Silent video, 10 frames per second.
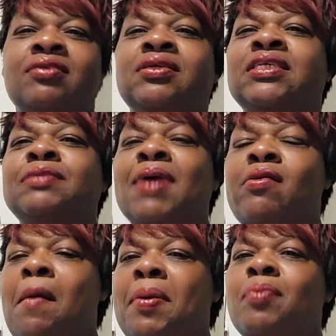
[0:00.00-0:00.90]
This is
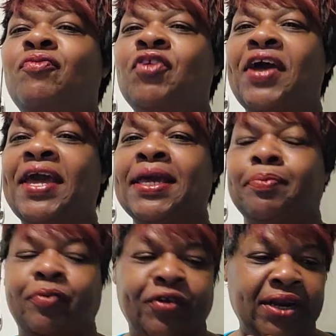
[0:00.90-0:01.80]
my wrap up for
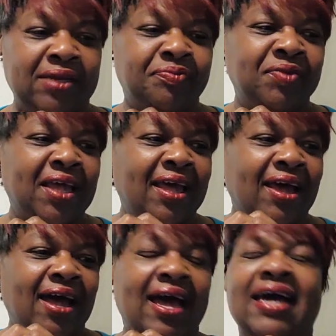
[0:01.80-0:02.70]
April.
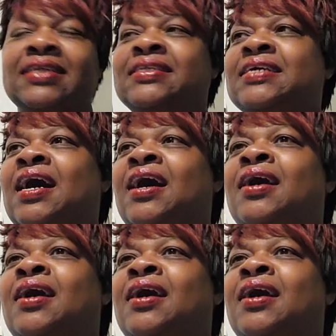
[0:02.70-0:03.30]
And